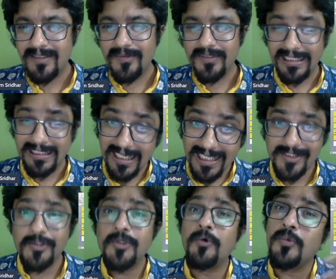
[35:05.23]
And they'll ask you,
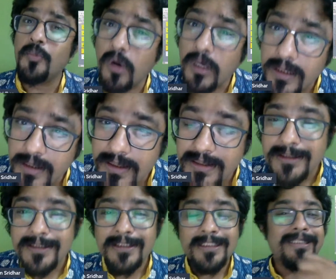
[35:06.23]
do you want water?
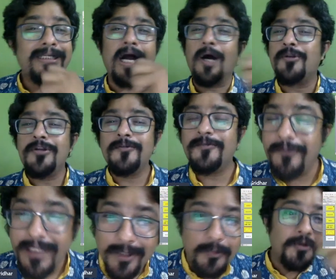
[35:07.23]
How did you
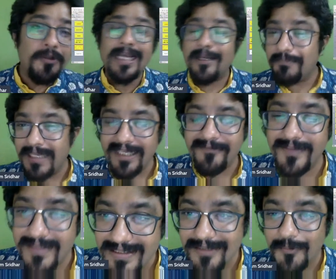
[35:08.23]
feel? What did you have
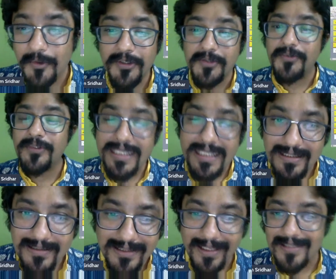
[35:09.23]
breakfast? What did you eat
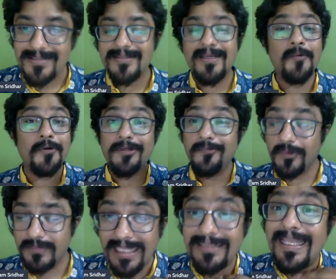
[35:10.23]
last?
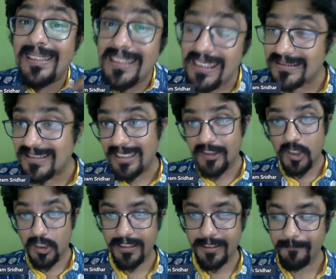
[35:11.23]
And then they'll start
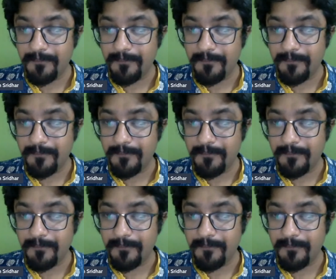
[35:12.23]
talking.